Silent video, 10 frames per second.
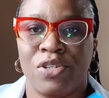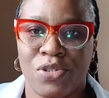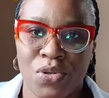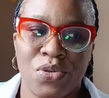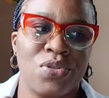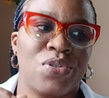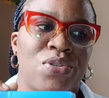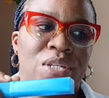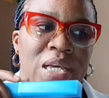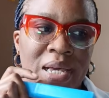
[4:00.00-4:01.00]
it
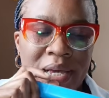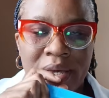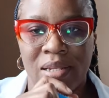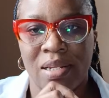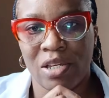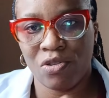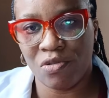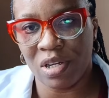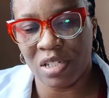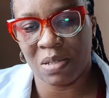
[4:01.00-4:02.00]
shows in the
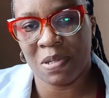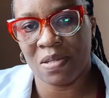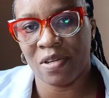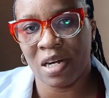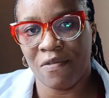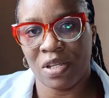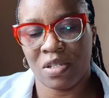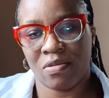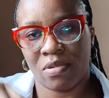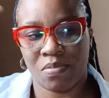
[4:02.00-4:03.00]
urine, specific
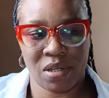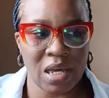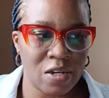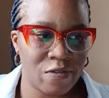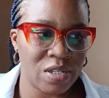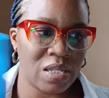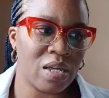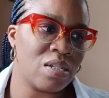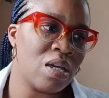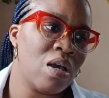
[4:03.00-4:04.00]
gravity will be
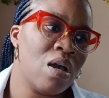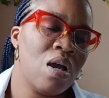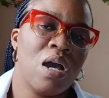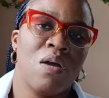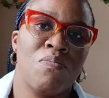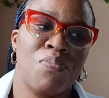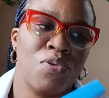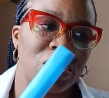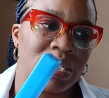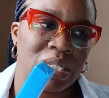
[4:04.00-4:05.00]
elevated.
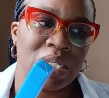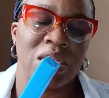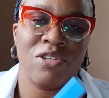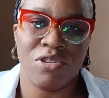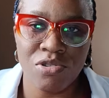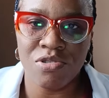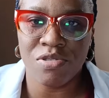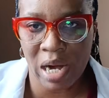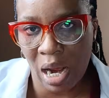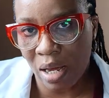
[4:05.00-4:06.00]

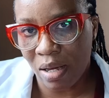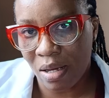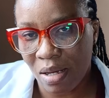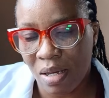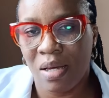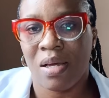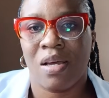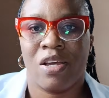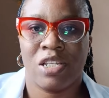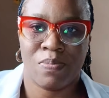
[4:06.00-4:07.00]
Proteinuria,
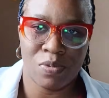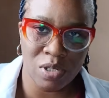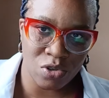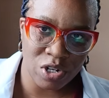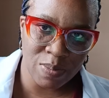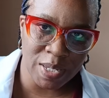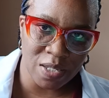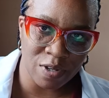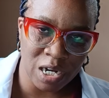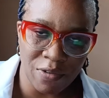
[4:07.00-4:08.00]
urine
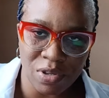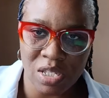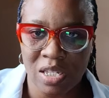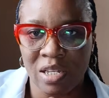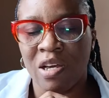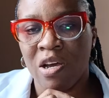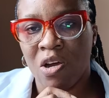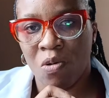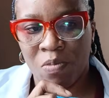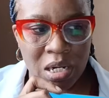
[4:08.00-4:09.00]
specific gravity
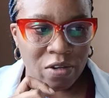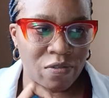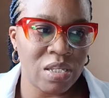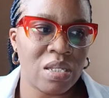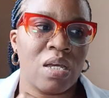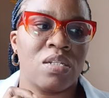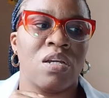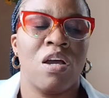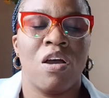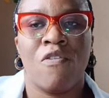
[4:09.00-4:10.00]
will be
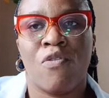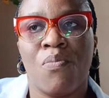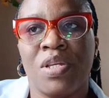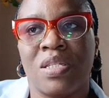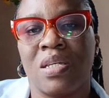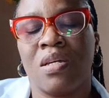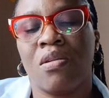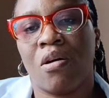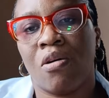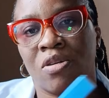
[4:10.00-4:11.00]
elevated.
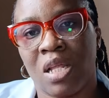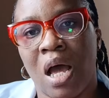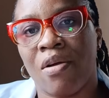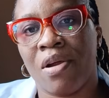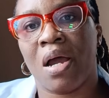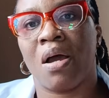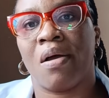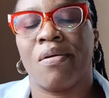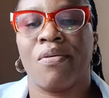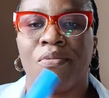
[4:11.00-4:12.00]
Vomiting or
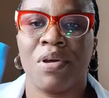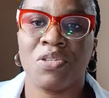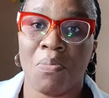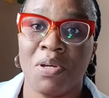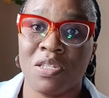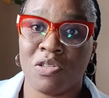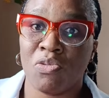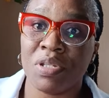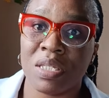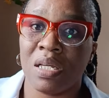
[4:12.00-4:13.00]
diarrhea, when somebody's
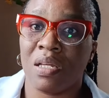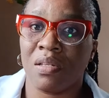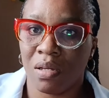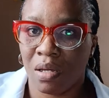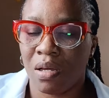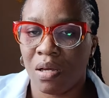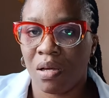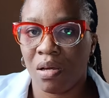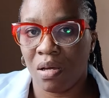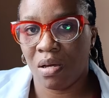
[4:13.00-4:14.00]
losing
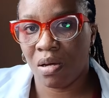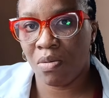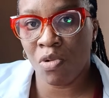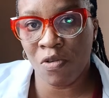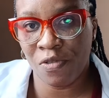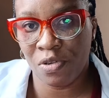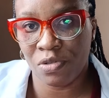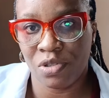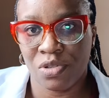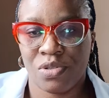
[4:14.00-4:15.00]
more
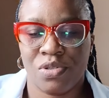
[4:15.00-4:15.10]
fluid,